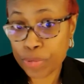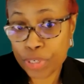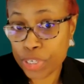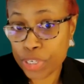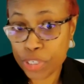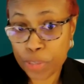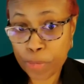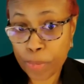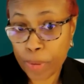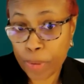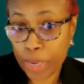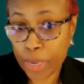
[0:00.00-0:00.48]
in
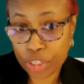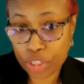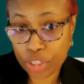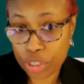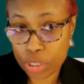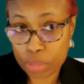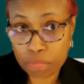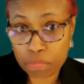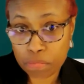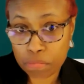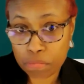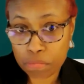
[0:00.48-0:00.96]

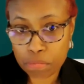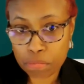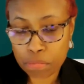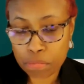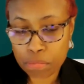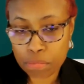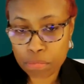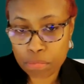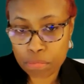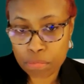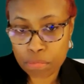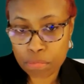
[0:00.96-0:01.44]
participation.
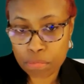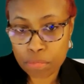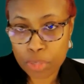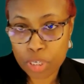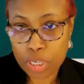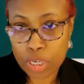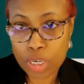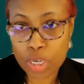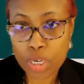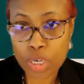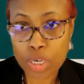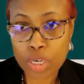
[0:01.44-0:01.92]

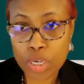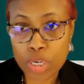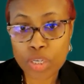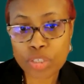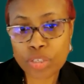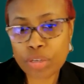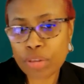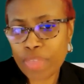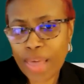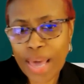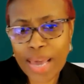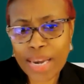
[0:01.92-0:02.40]

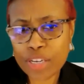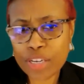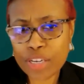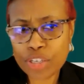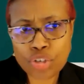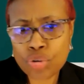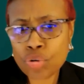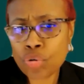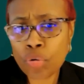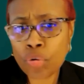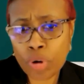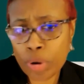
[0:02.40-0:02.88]
So that
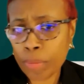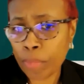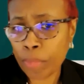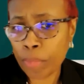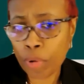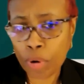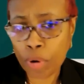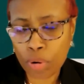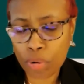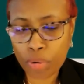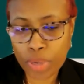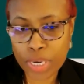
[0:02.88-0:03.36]
is
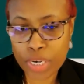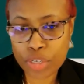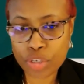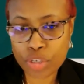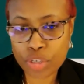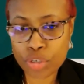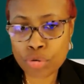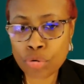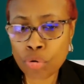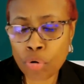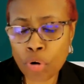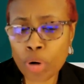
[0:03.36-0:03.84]
normal. It
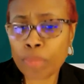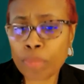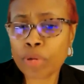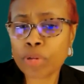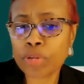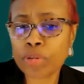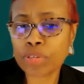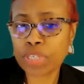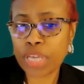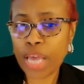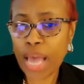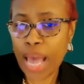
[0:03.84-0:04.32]
is
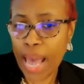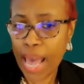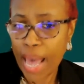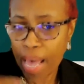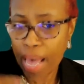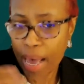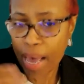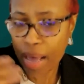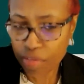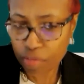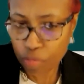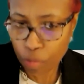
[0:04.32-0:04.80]
normal to
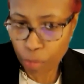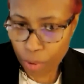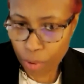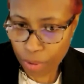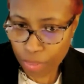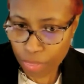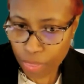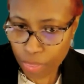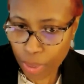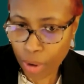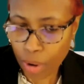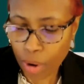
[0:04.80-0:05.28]
have
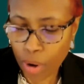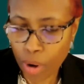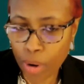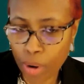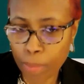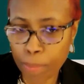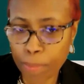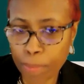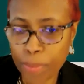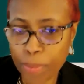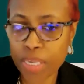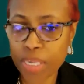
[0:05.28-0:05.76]
where there
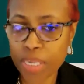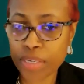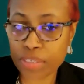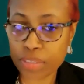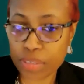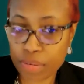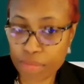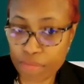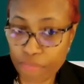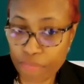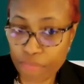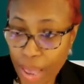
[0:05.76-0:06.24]
are
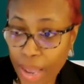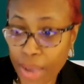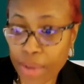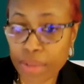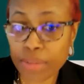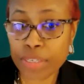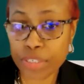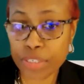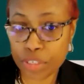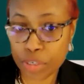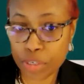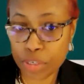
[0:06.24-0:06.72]
peaks and
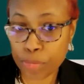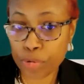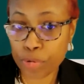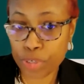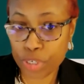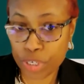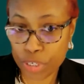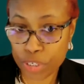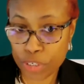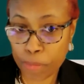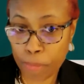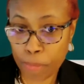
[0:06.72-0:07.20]
valleys in
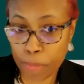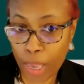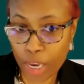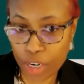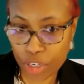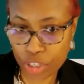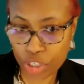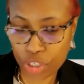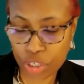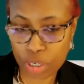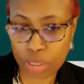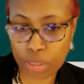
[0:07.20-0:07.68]

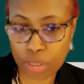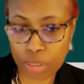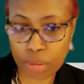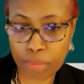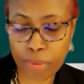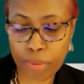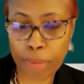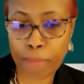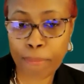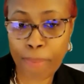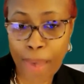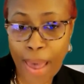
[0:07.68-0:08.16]

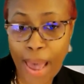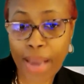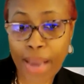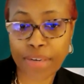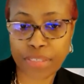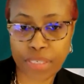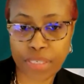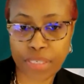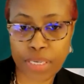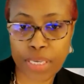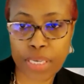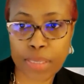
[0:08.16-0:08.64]
participation. But
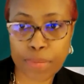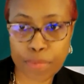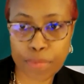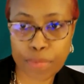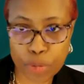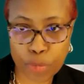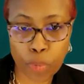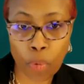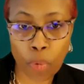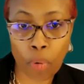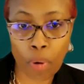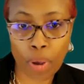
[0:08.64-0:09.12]
back to
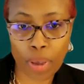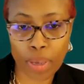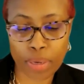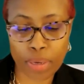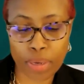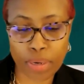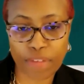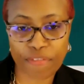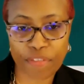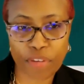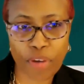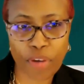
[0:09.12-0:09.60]
Kim's
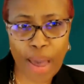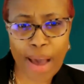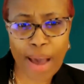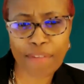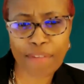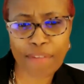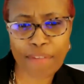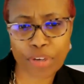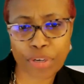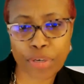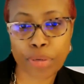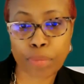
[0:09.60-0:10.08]
point, if you
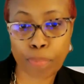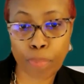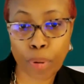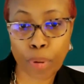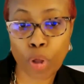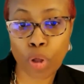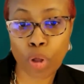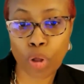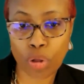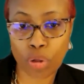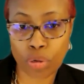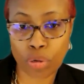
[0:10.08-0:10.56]
have a good
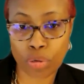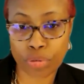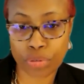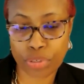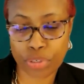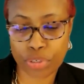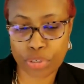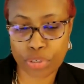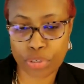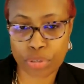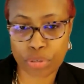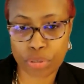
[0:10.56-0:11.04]

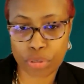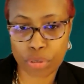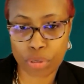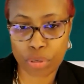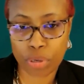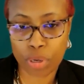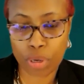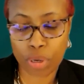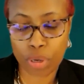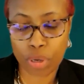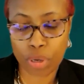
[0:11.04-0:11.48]
pulse